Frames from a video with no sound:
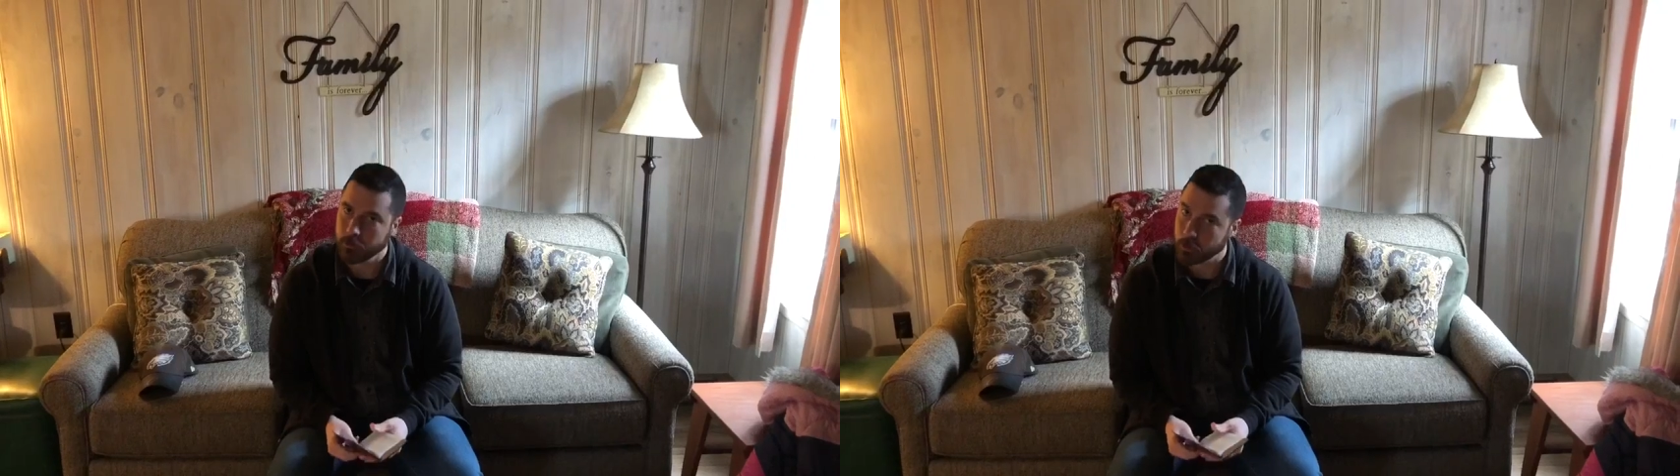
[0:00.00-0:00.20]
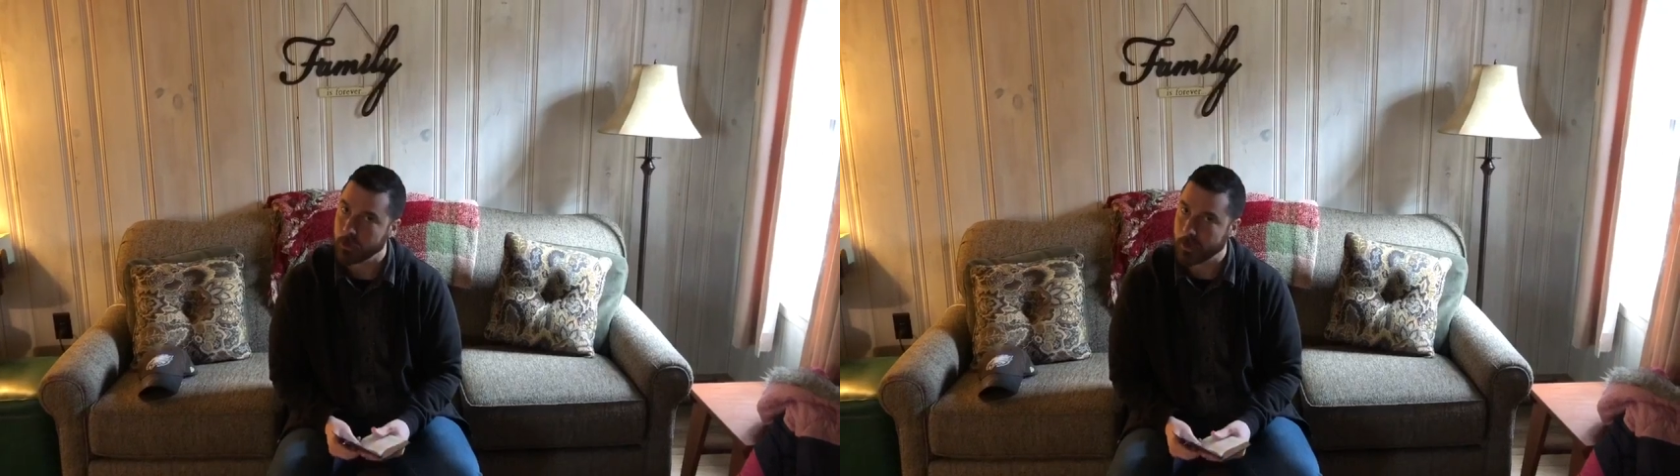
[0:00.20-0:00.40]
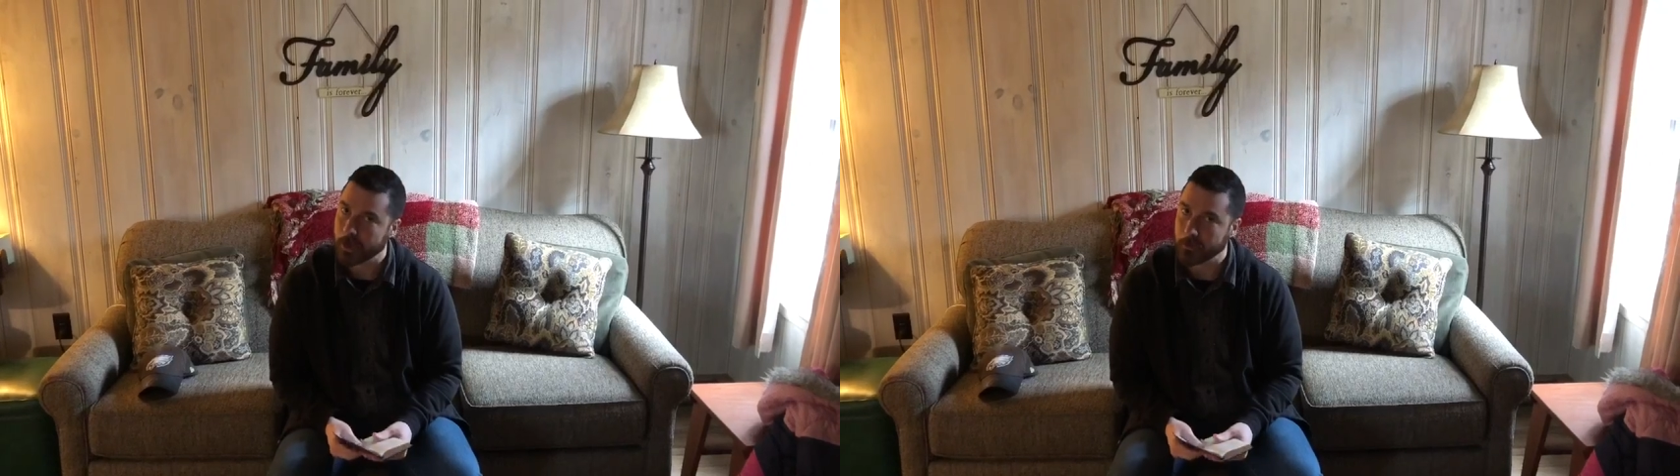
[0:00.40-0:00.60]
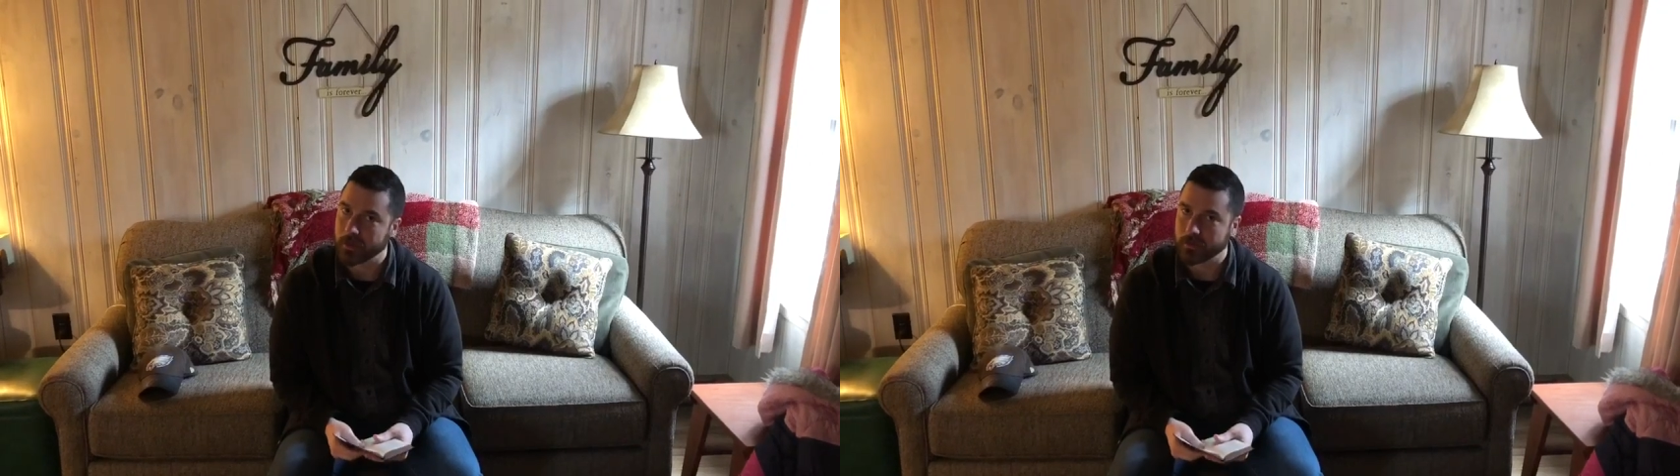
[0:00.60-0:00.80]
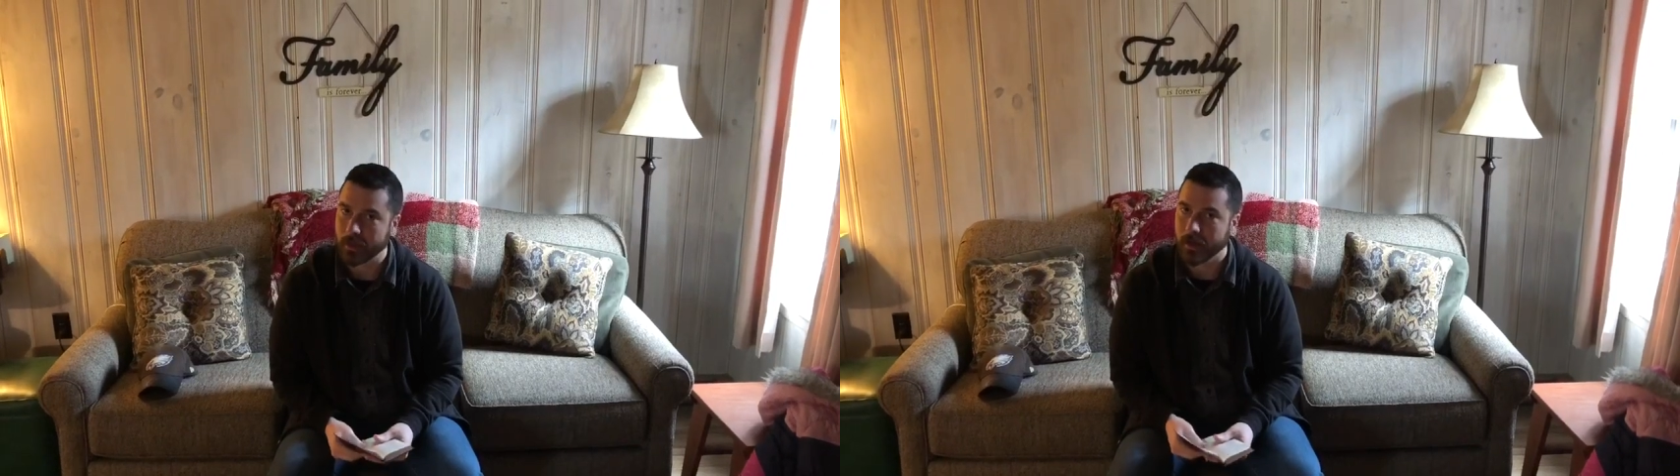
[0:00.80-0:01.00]
do away
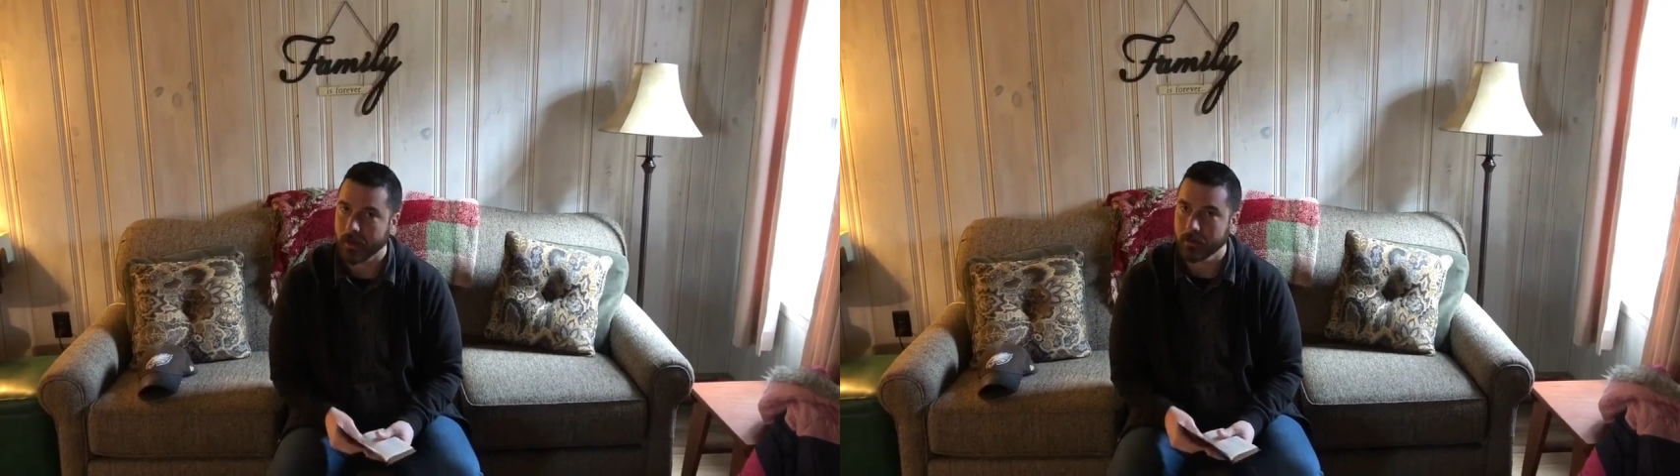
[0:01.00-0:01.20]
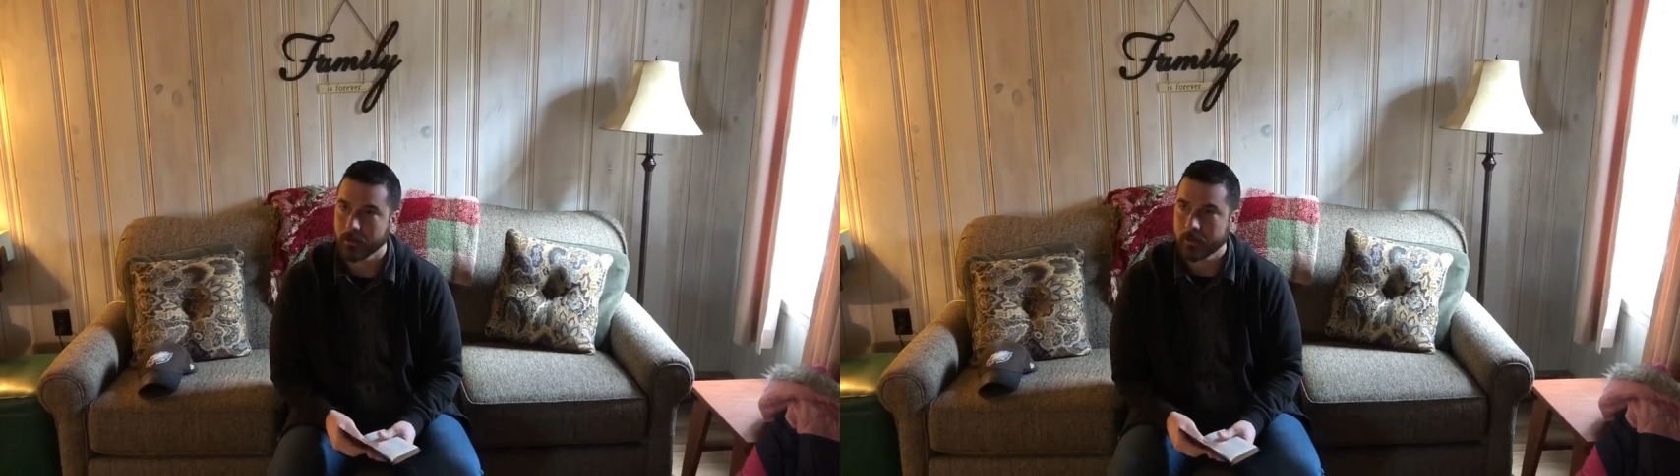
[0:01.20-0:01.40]
with, God.